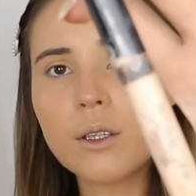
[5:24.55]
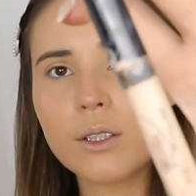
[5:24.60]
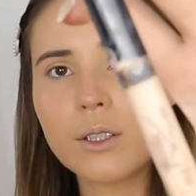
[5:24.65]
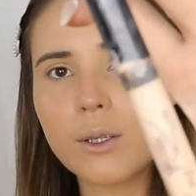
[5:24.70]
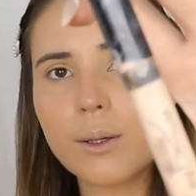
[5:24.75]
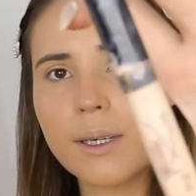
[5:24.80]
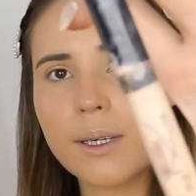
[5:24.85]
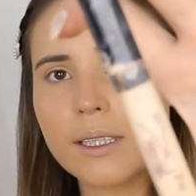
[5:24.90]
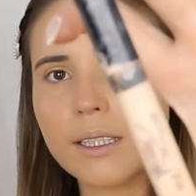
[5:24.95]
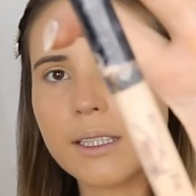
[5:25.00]

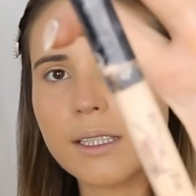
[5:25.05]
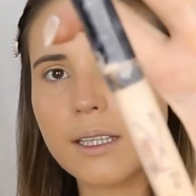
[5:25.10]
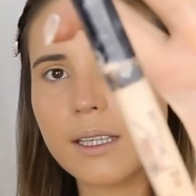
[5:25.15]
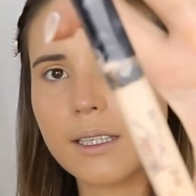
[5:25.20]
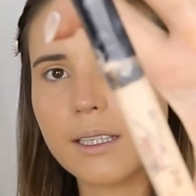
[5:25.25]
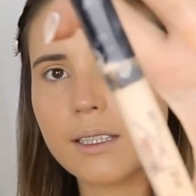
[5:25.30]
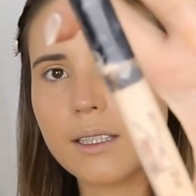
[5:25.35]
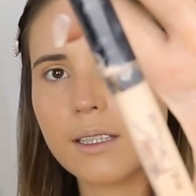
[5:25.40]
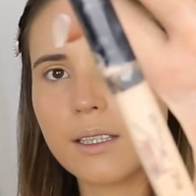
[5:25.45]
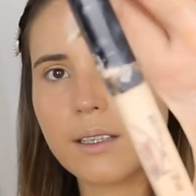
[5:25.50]
So it's
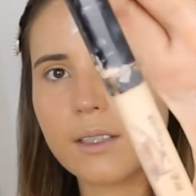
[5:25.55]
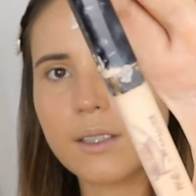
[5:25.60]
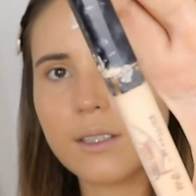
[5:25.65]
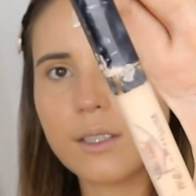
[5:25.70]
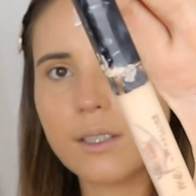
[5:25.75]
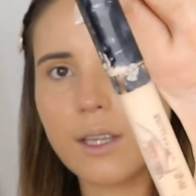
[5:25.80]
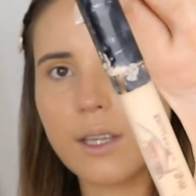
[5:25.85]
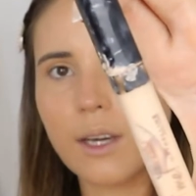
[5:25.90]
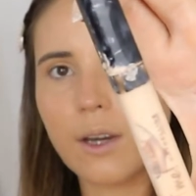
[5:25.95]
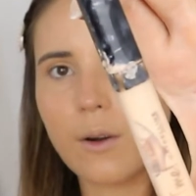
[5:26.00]
this
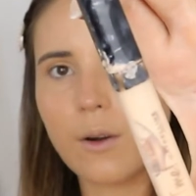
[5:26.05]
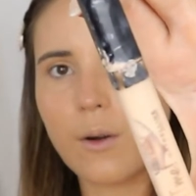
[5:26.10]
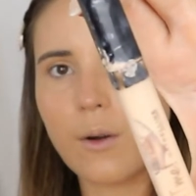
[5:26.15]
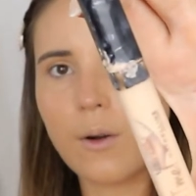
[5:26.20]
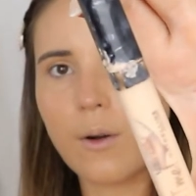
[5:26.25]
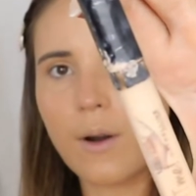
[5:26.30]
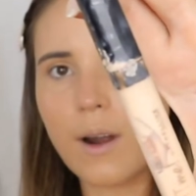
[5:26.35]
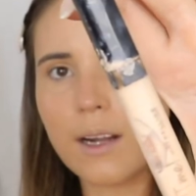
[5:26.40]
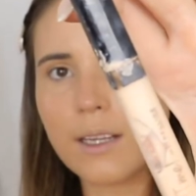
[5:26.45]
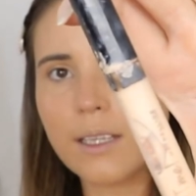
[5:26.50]
stick
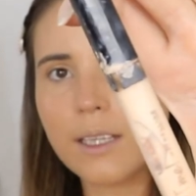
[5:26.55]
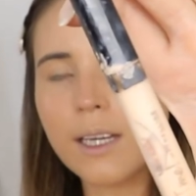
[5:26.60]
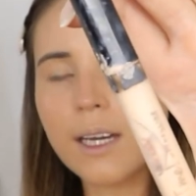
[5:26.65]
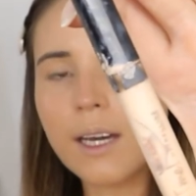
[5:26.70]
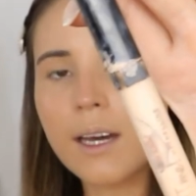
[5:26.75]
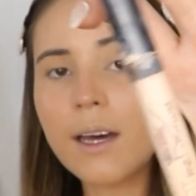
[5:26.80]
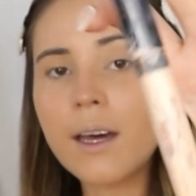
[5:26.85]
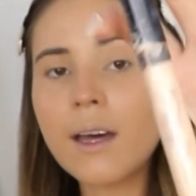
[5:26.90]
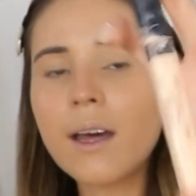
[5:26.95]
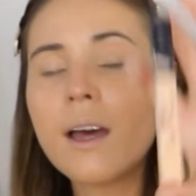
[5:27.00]
right
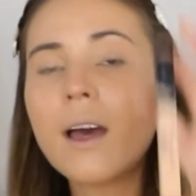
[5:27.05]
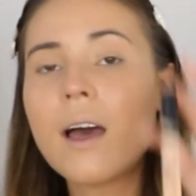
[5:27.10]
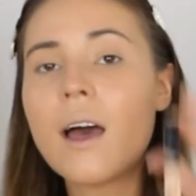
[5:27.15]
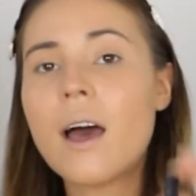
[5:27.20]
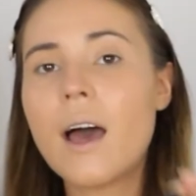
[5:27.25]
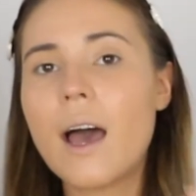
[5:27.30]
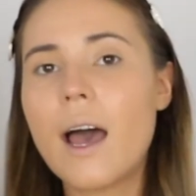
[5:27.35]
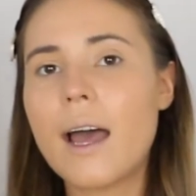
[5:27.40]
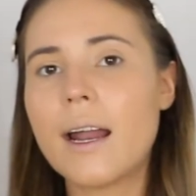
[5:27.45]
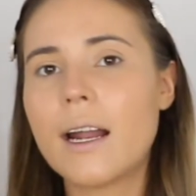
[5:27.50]
here,
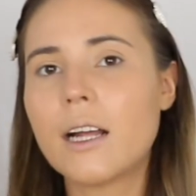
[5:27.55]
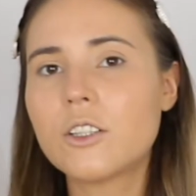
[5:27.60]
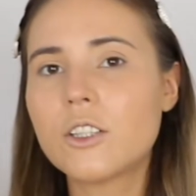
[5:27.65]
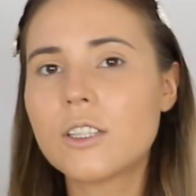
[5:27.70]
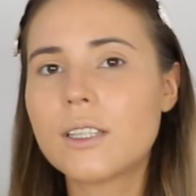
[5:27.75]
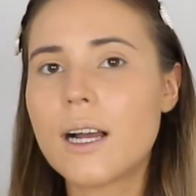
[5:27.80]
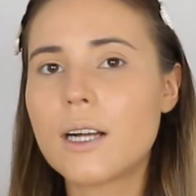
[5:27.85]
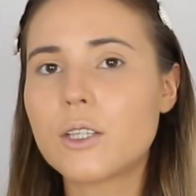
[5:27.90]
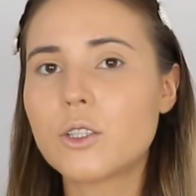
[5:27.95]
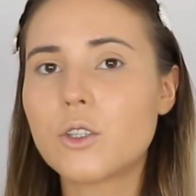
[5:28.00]
and I
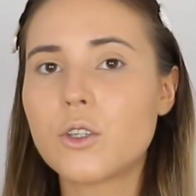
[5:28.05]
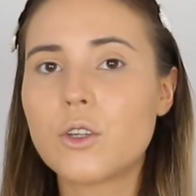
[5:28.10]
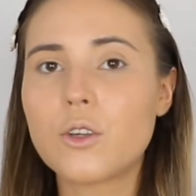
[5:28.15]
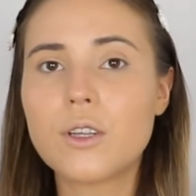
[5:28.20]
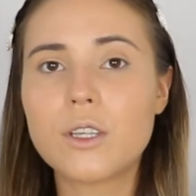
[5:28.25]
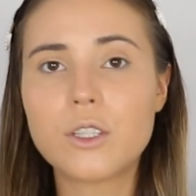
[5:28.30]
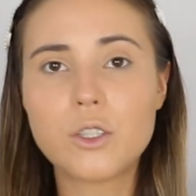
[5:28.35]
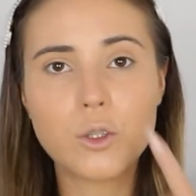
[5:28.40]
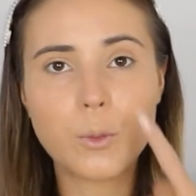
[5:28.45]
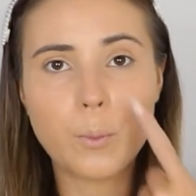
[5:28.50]
just like to do
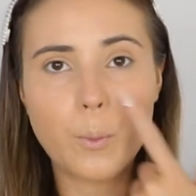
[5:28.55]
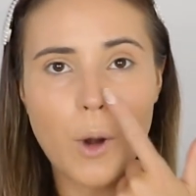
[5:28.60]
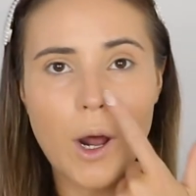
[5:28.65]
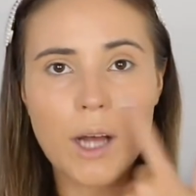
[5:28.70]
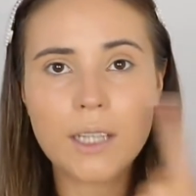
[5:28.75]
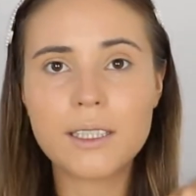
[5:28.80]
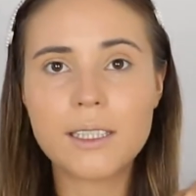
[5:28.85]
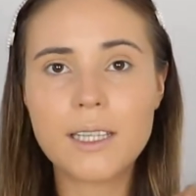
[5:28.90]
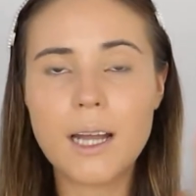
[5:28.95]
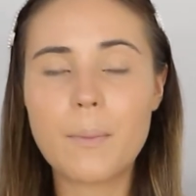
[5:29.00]
this to
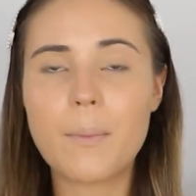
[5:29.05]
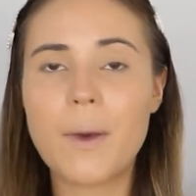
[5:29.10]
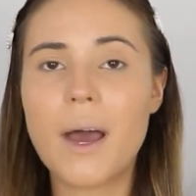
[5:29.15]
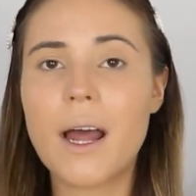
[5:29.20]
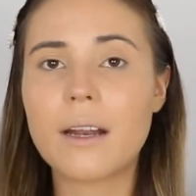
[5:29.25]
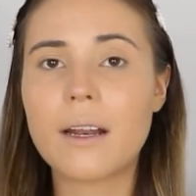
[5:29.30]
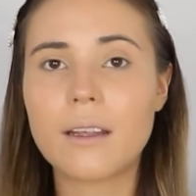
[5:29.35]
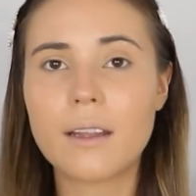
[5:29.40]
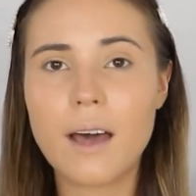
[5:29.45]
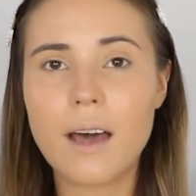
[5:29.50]
brighten up
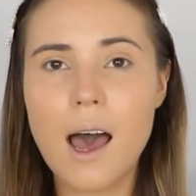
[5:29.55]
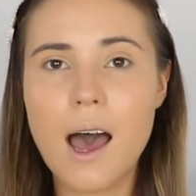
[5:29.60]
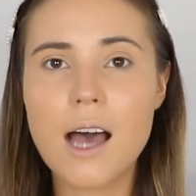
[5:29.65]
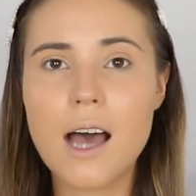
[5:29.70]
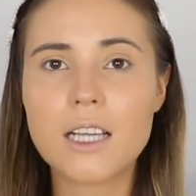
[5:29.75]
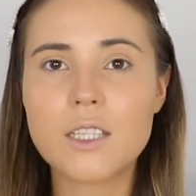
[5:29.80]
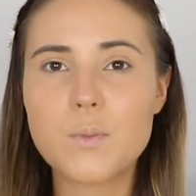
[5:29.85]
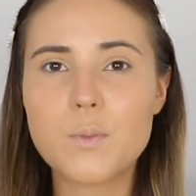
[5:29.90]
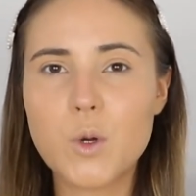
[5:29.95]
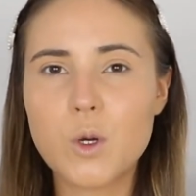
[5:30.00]
under the
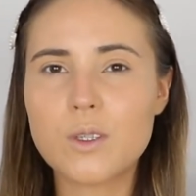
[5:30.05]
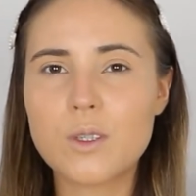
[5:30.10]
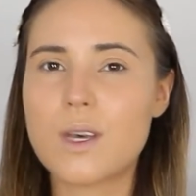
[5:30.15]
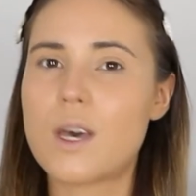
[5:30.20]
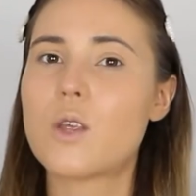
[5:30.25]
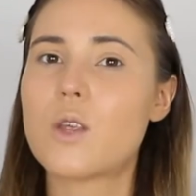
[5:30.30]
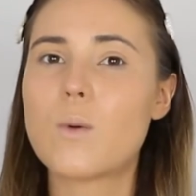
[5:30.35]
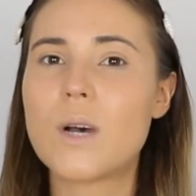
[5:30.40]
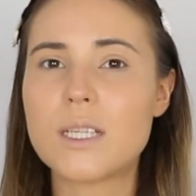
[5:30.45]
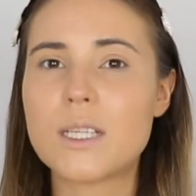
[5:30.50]
eyes because
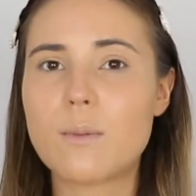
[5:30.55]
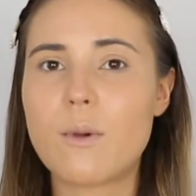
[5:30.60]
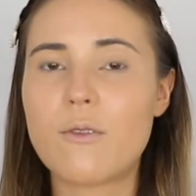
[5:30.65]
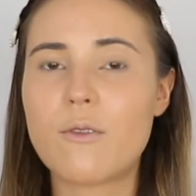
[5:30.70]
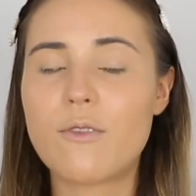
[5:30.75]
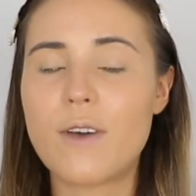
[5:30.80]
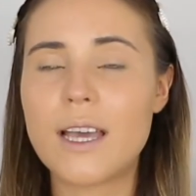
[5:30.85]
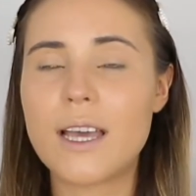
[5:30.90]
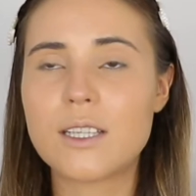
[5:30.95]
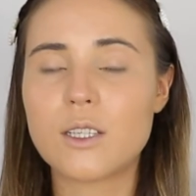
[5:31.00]
otherwise my
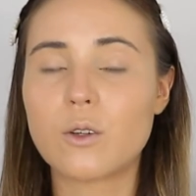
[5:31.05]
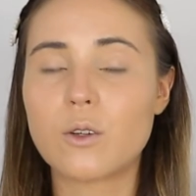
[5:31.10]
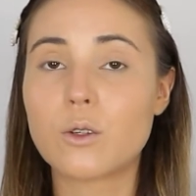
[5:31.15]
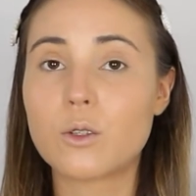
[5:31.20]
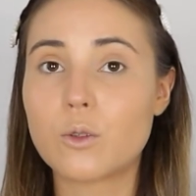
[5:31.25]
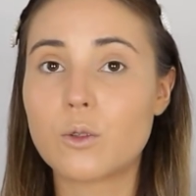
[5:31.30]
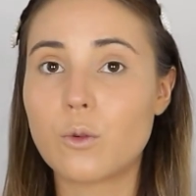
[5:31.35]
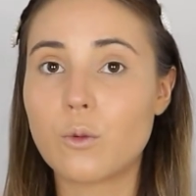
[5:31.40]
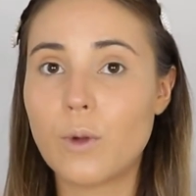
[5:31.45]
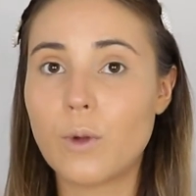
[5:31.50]
face
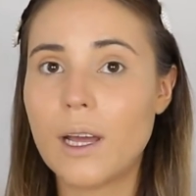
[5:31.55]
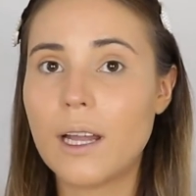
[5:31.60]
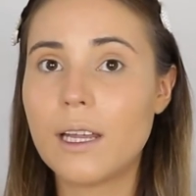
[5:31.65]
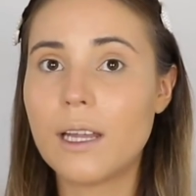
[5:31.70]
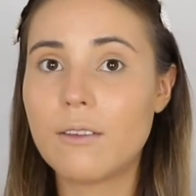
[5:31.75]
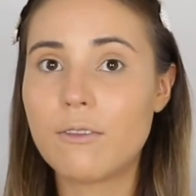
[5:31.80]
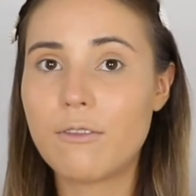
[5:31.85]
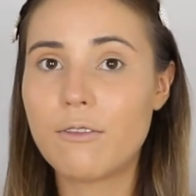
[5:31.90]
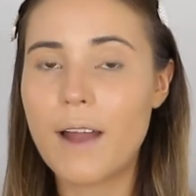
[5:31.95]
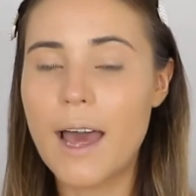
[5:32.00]
looks
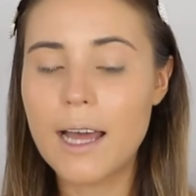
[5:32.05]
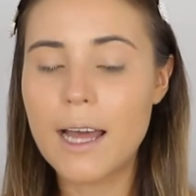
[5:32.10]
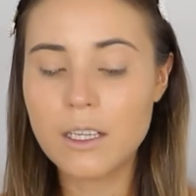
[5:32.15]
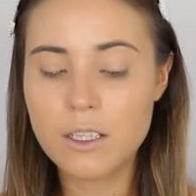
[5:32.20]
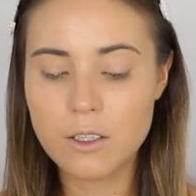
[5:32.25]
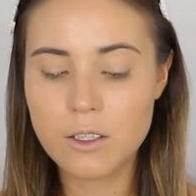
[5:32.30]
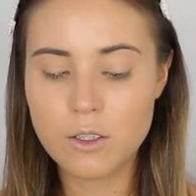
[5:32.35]
really flat.